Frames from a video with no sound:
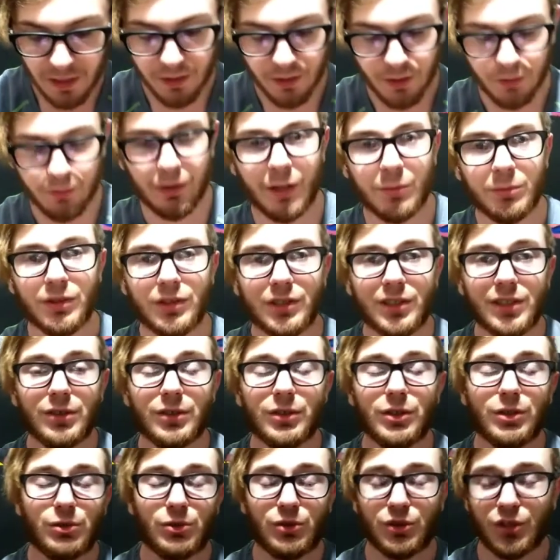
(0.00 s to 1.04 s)
Rey
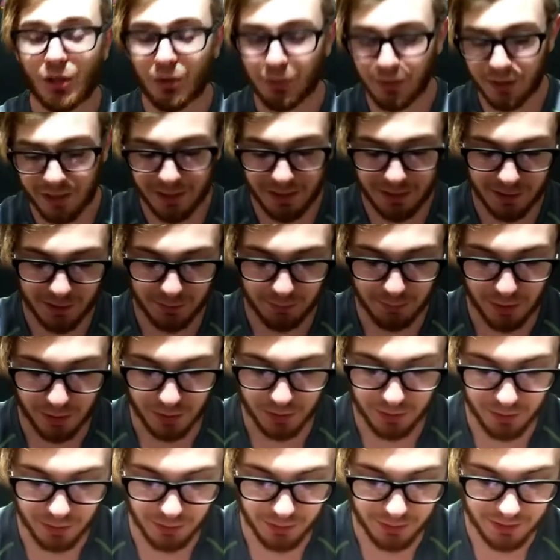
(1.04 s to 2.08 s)
Mysterio's showcase
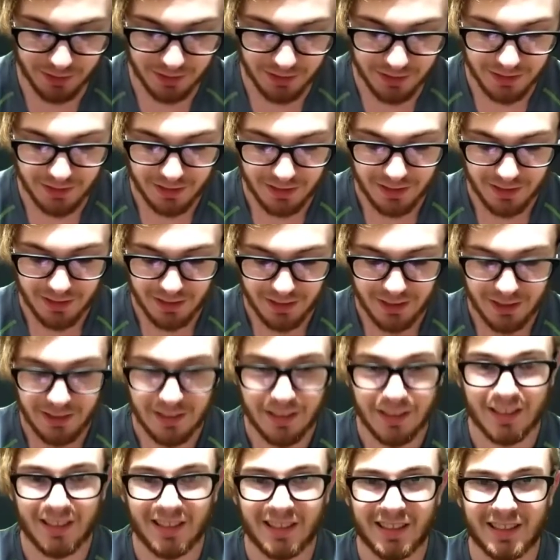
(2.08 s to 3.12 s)
mode
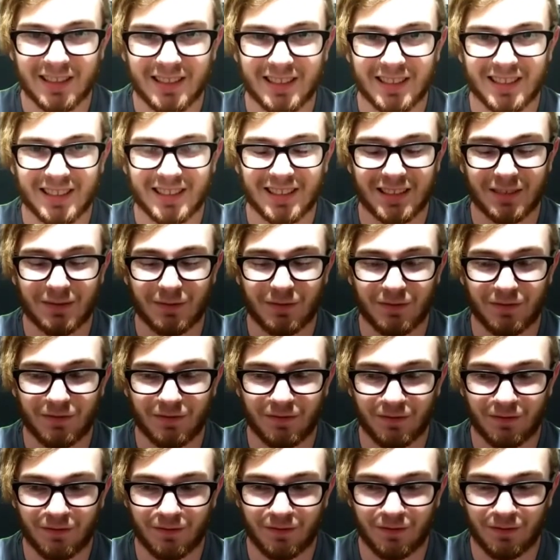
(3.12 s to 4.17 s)
is
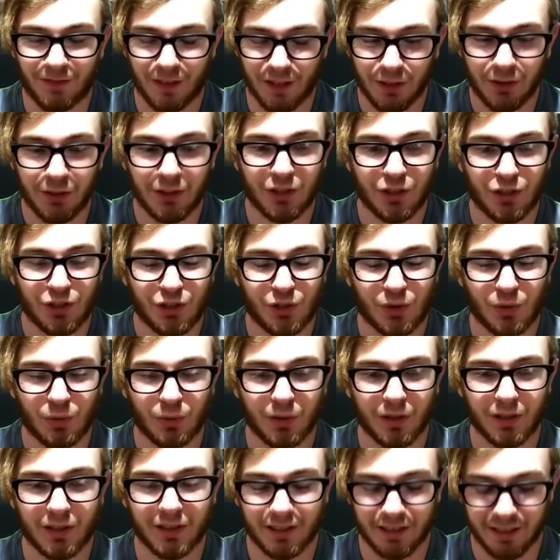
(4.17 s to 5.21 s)
very
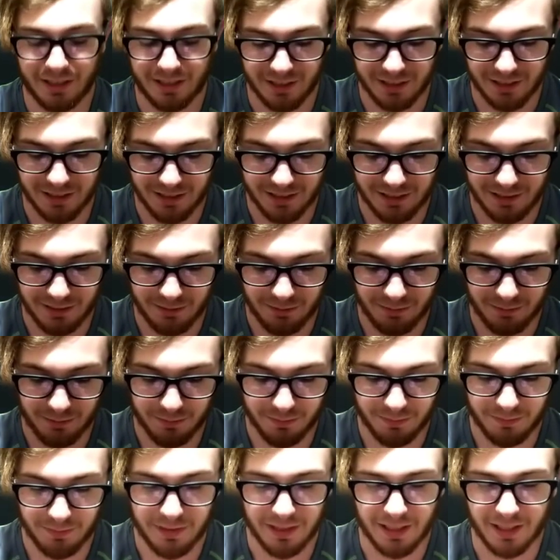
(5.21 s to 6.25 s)
short, like
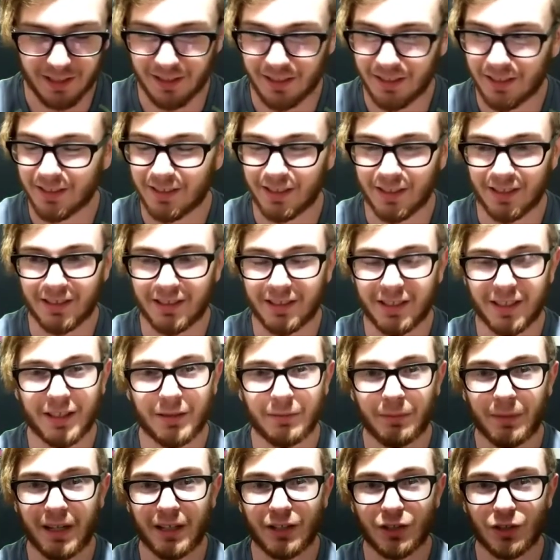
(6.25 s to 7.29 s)
I think it's like 10
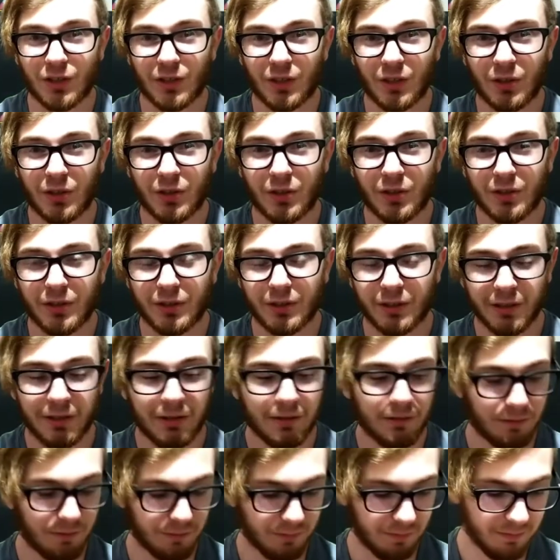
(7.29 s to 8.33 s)
matches long.
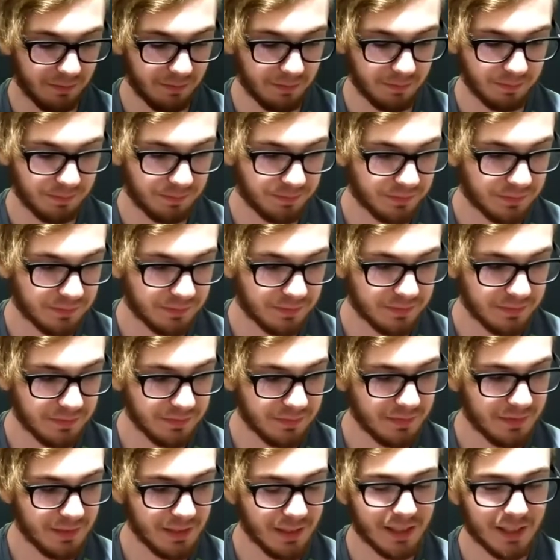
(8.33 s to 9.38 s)

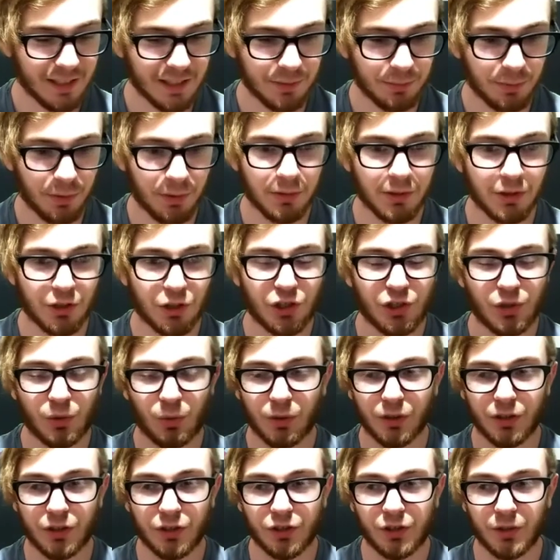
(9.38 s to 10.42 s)
And that's probably the
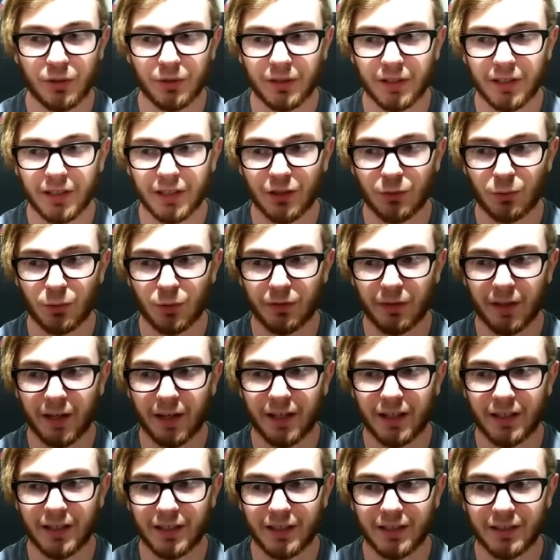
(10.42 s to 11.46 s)
shortest showcase we've
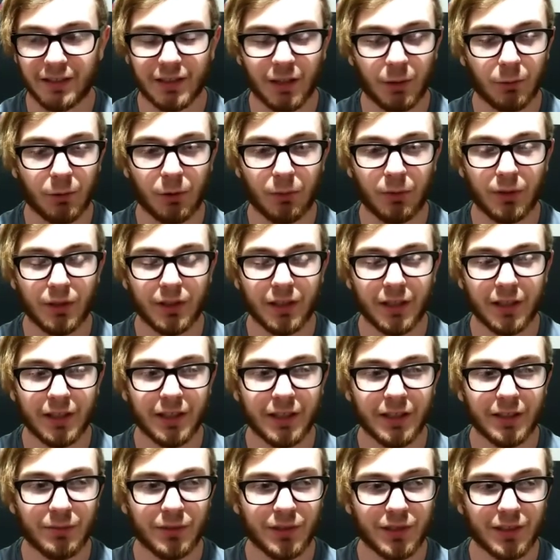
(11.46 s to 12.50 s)
had in WWE
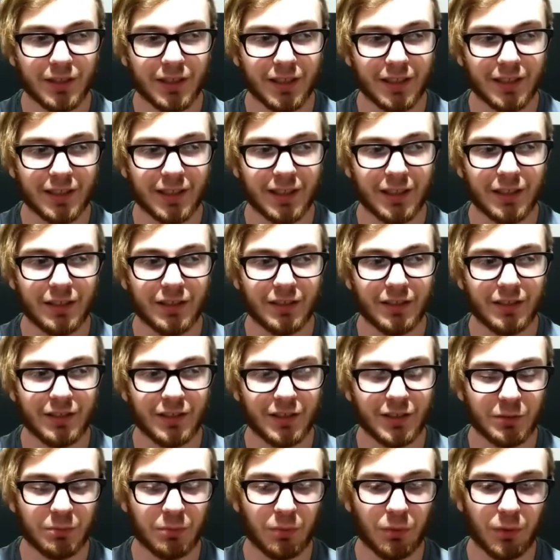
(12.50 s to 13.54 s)
games, and that's kind of
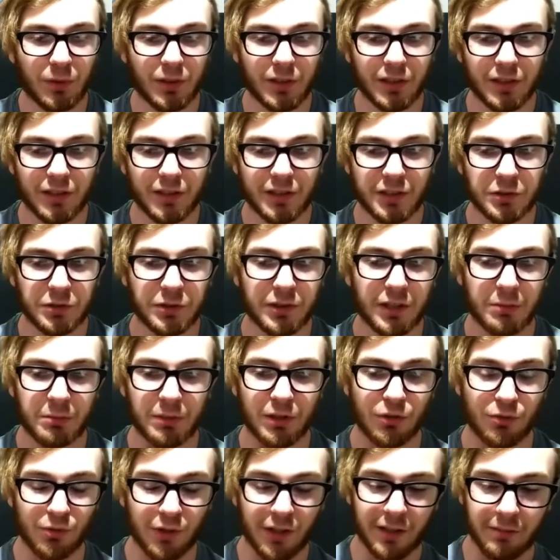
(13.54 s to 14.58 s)
disappointing considering how many
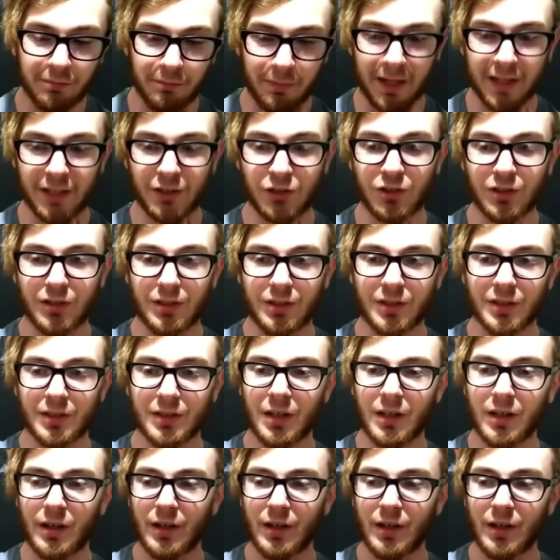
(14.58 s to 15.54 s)
great matches